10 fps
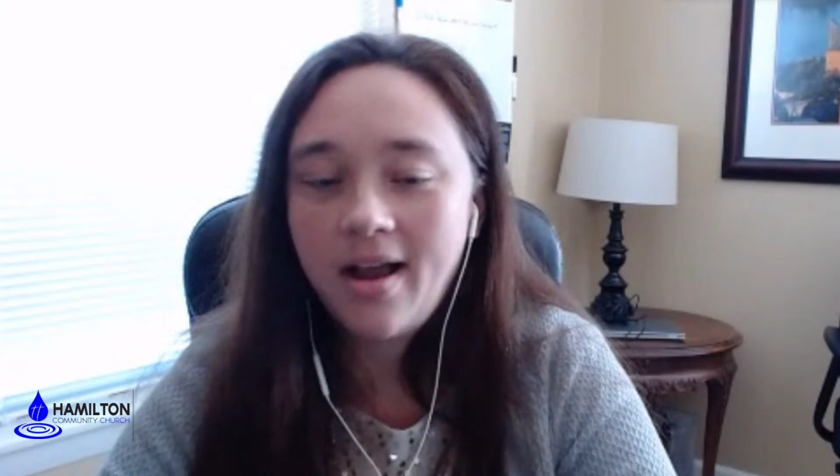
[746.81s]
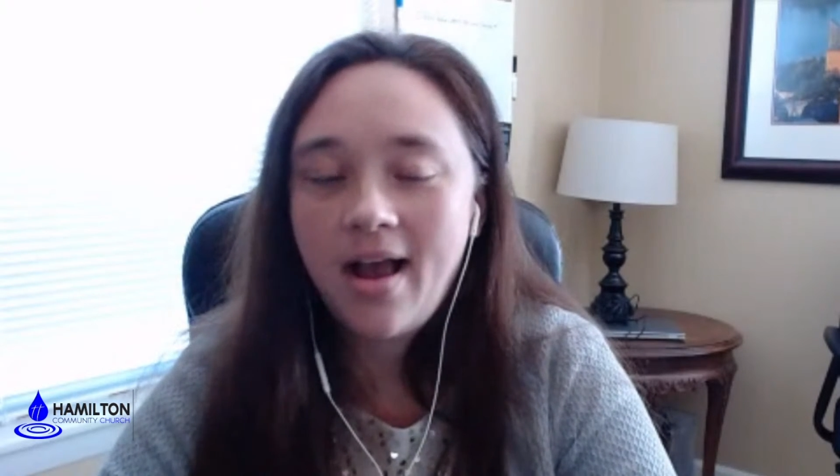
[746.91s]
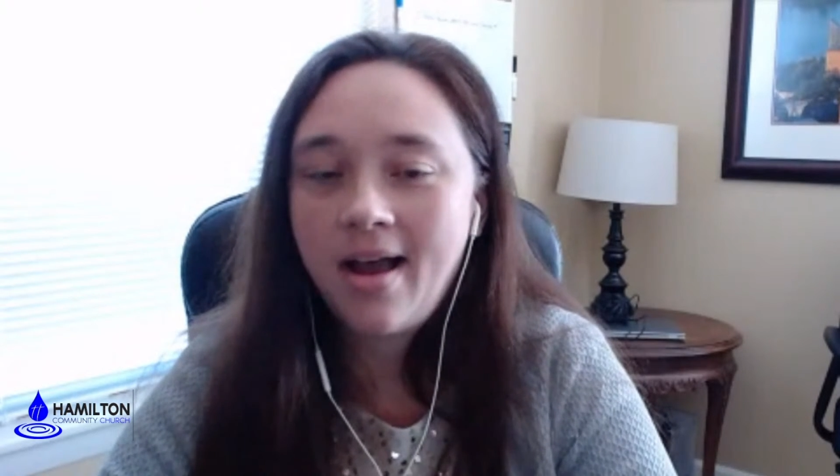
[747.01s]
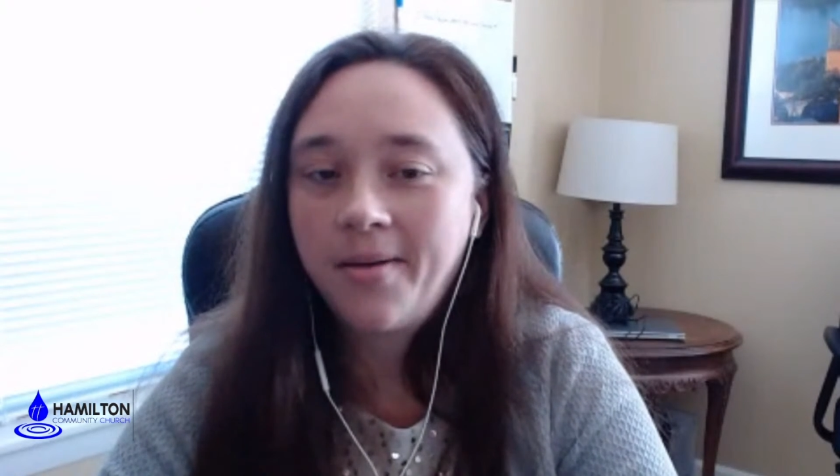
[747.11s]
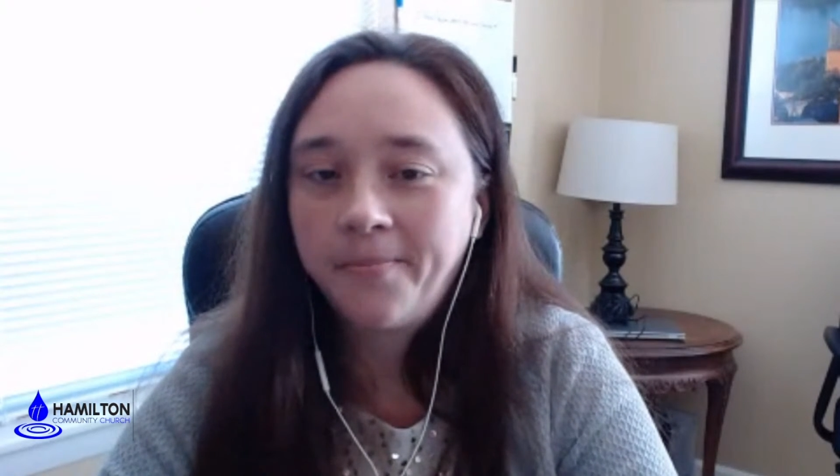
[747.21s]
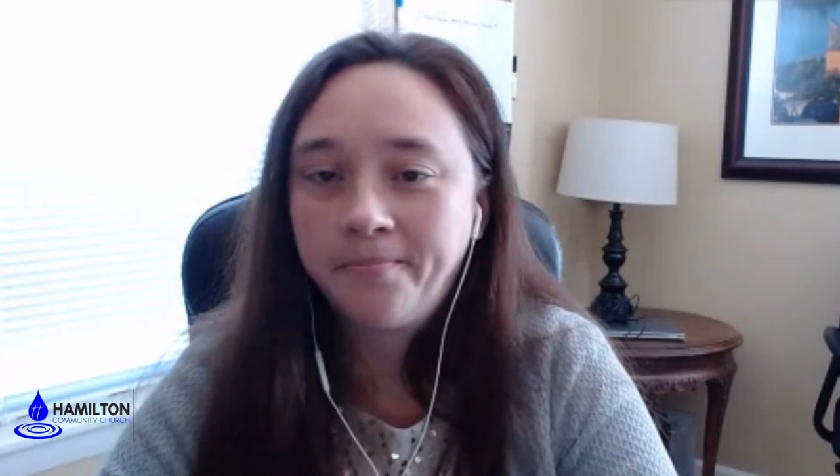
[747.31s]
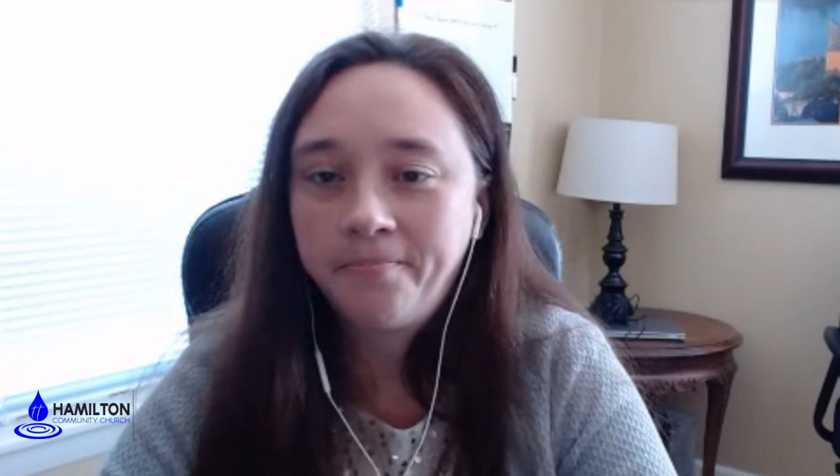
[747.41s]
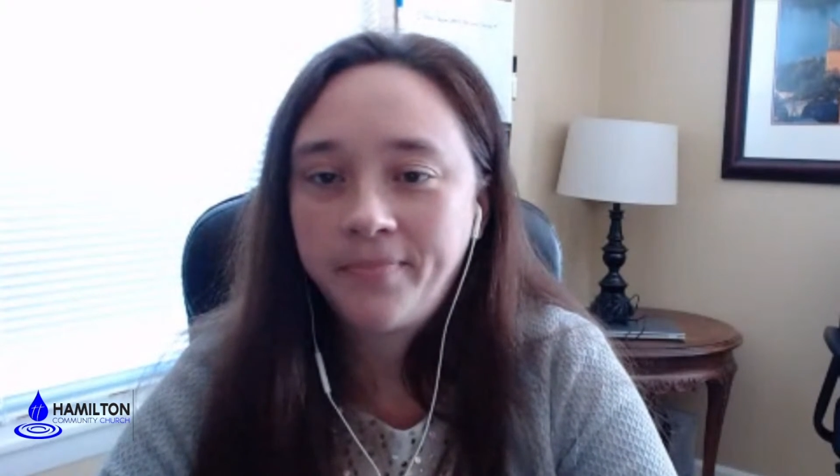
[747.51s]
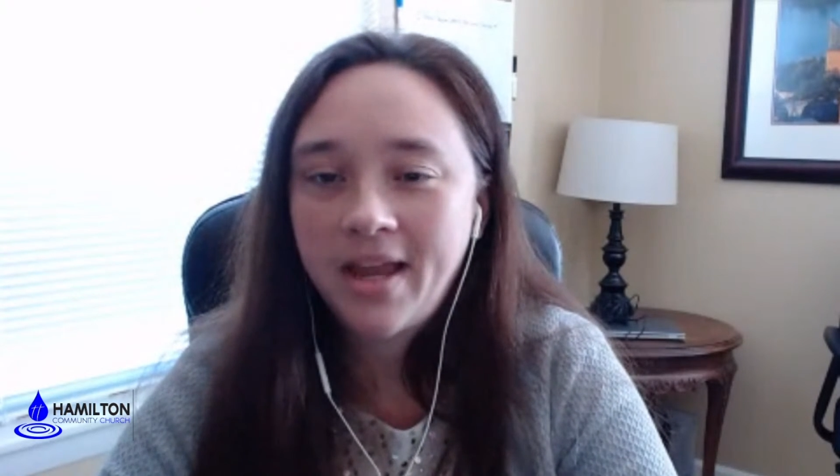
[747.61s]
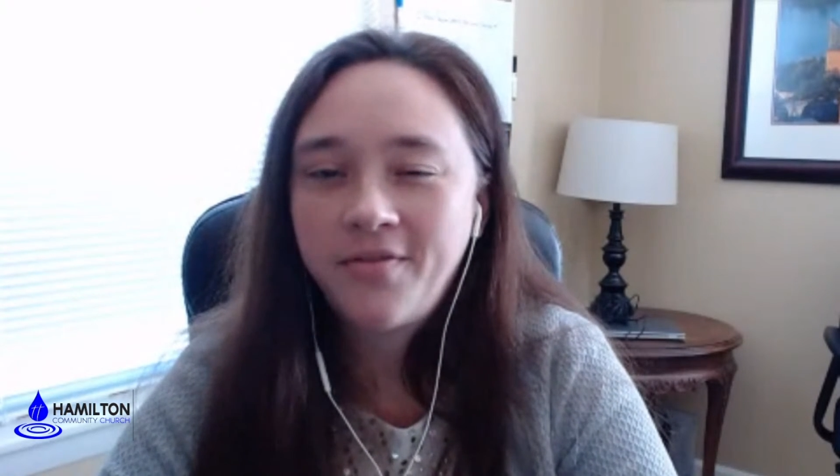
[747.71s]
I
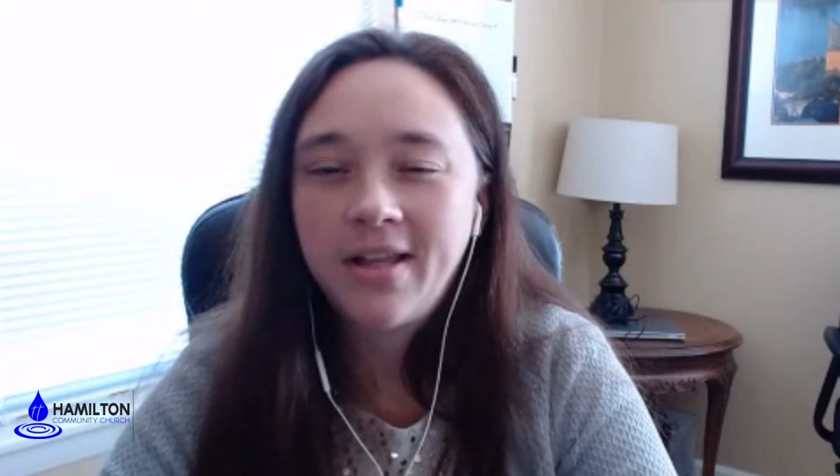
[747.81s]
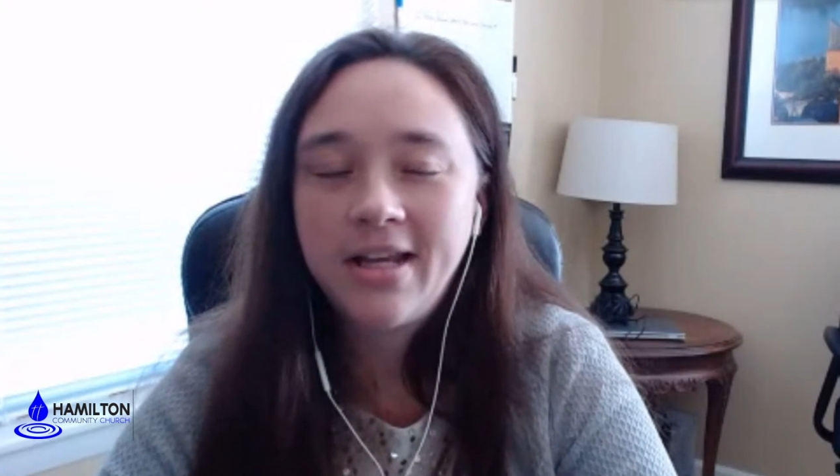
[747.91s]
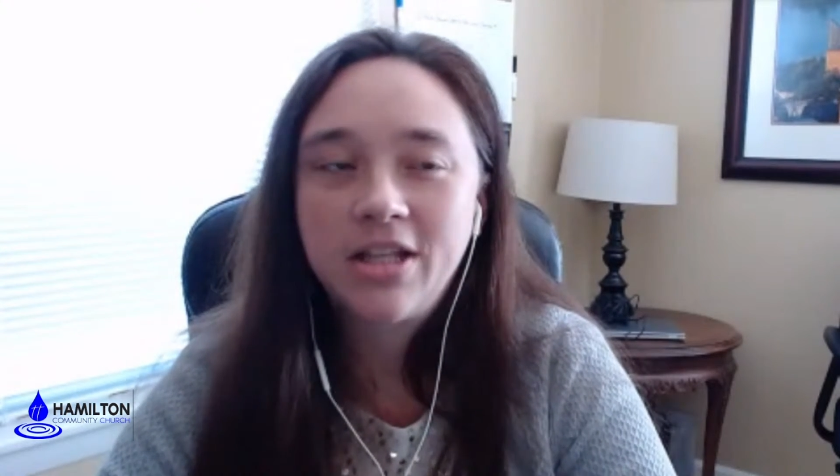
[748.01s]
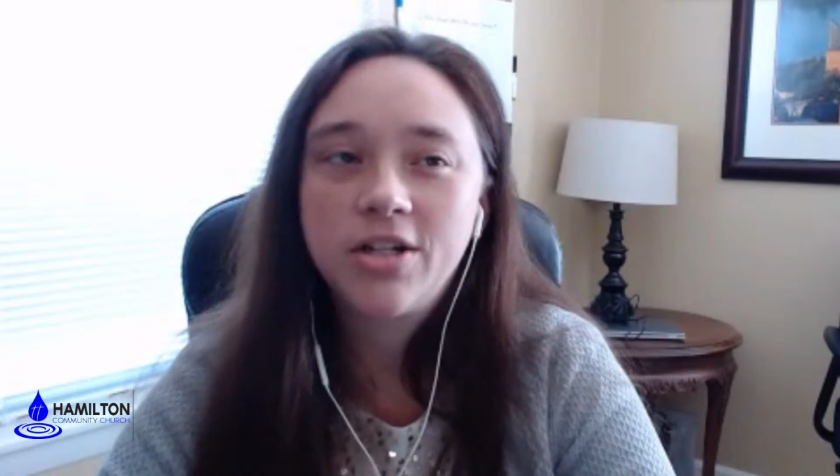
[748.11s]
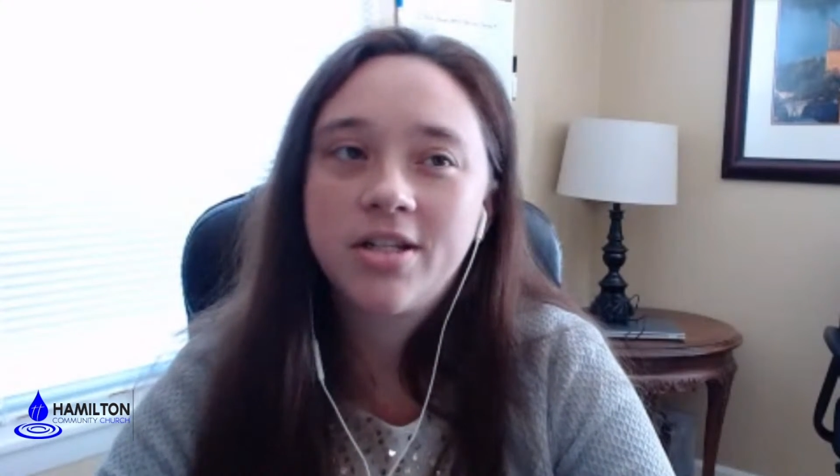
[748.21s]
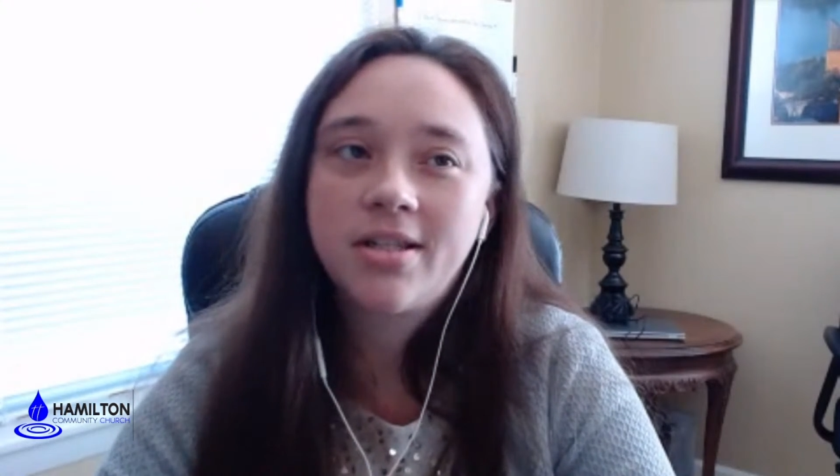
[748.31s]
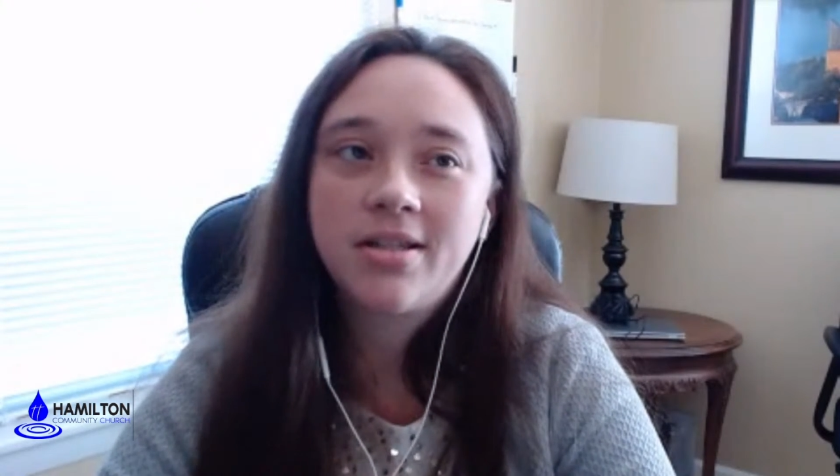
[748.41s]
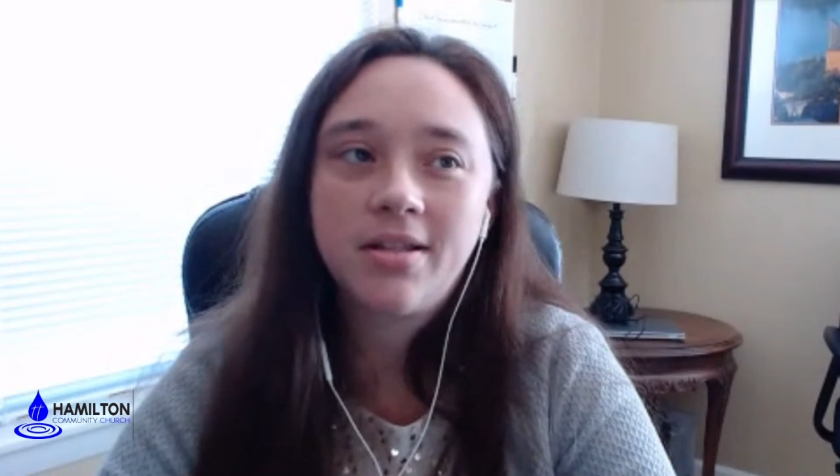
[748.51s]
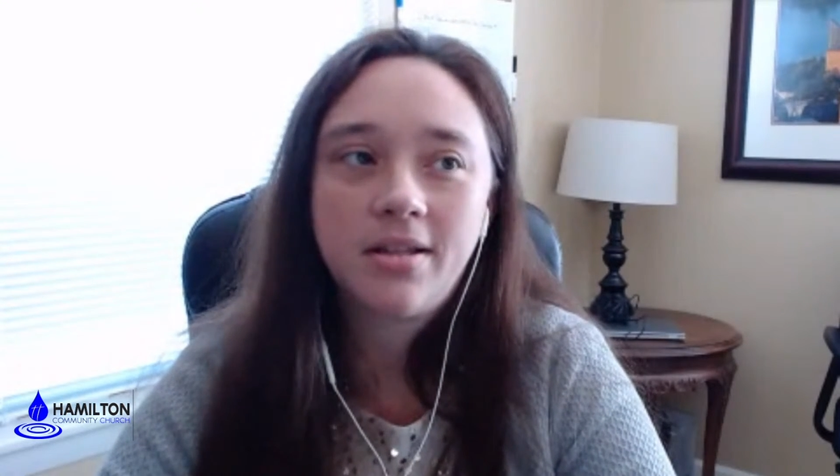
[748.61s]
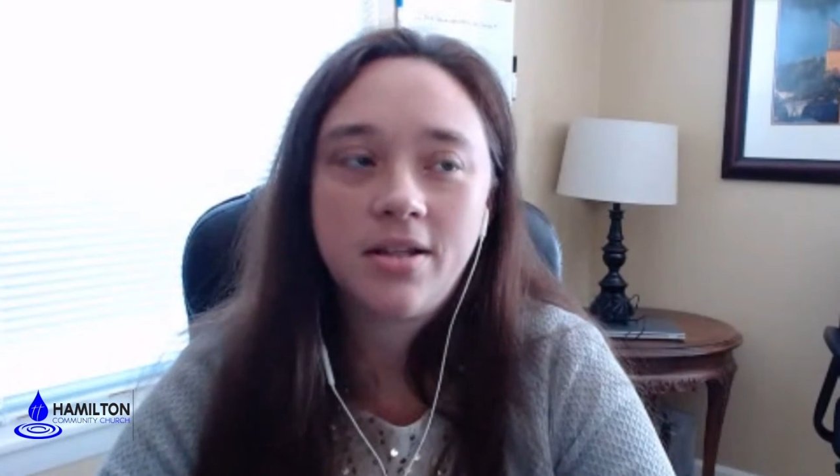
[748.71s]
feel like there's